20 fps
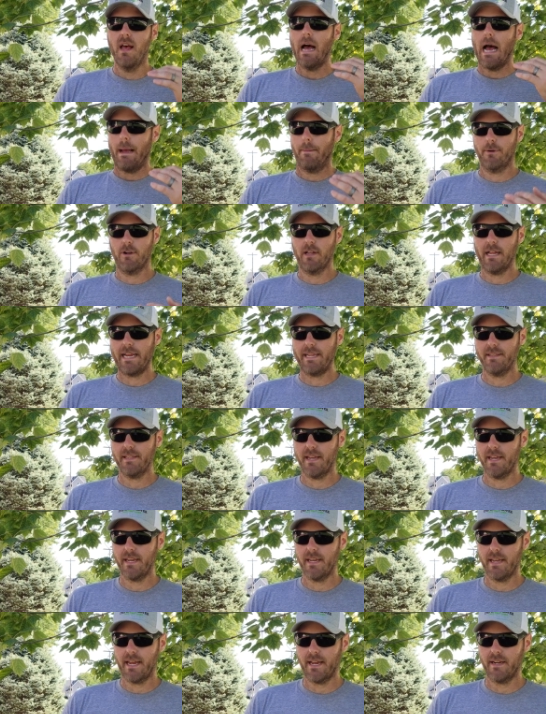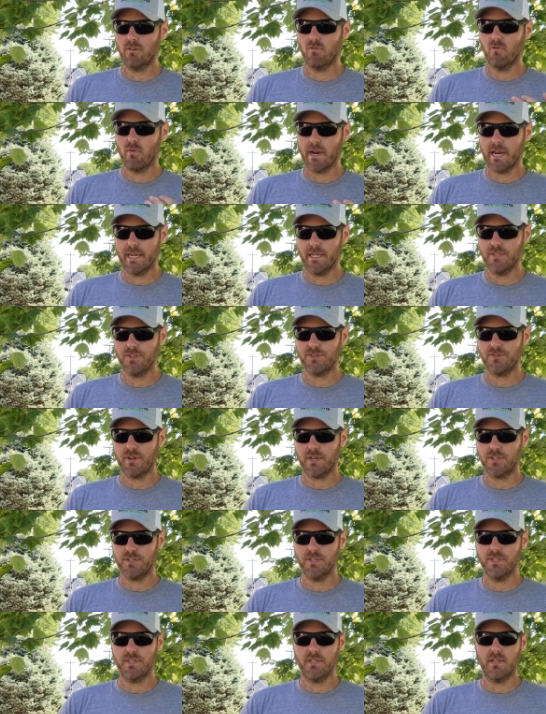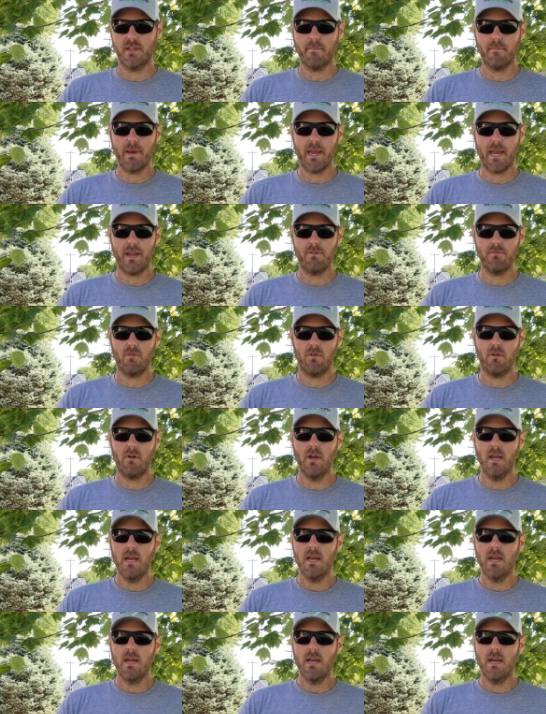I'm glad they had great instructions in the manual.